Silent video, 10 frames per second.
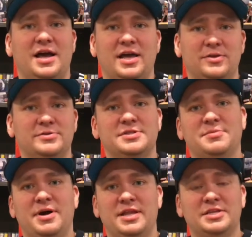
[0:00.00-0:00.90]
I used the
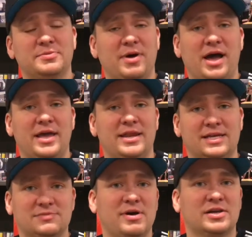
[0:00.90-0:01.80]
money to buy an
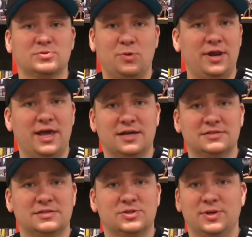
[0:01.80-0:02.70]
Xbox One X.
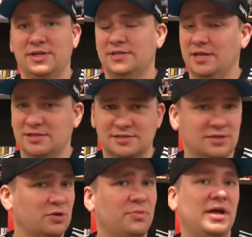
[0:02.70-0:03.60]
So I didn't take a
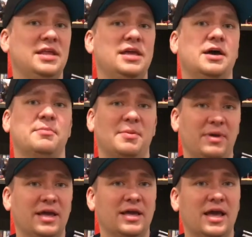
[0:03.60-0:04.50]
single penny out of my
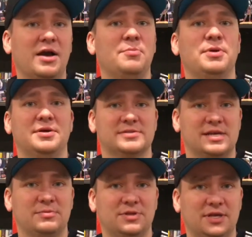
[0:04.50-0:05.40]
bank account, but I was
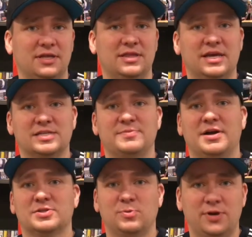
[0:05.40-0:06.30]
able to get the
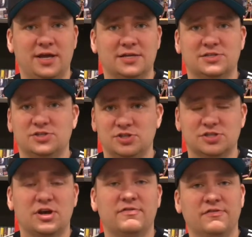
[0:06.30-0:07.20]
Xbox One X
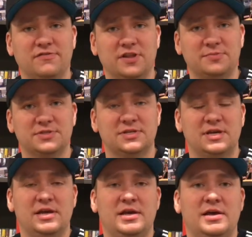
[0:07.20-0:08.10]
just off of flips.
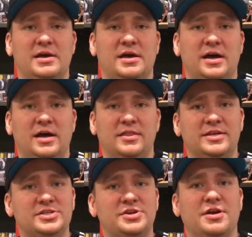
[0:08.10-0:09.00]

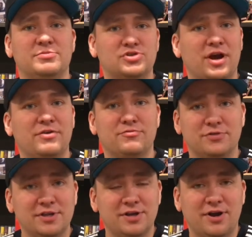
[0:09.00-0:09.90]
This year I'm trying
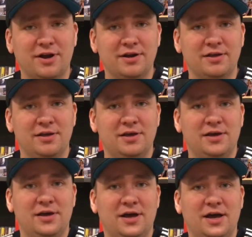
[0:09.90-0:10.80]
really hard
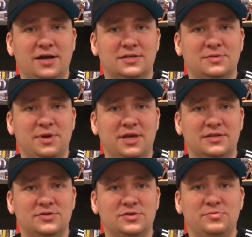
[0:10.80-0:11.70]
to make
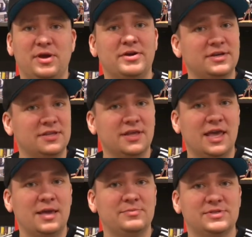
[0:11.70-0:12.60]
it to Married to the
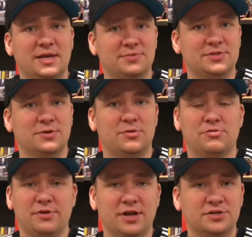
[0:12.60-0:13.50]
Games episode
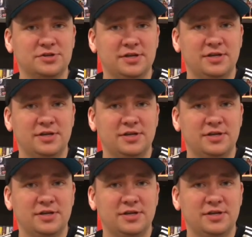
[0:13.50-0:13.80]
300.